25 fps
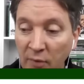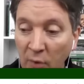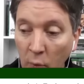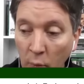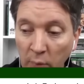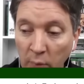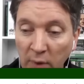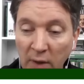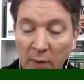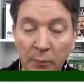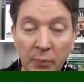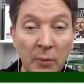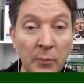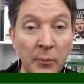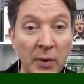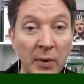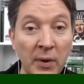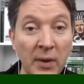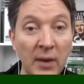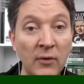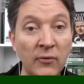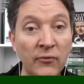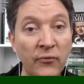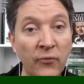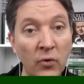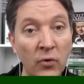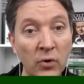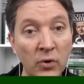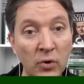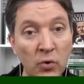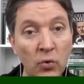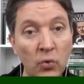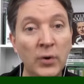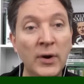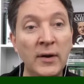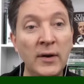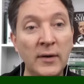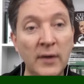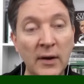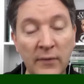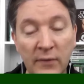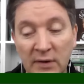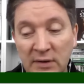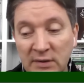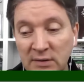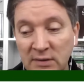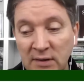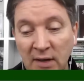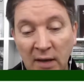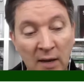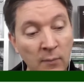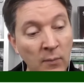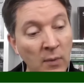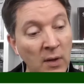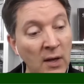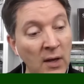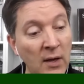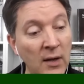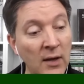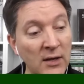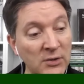that we are preparing for going into this game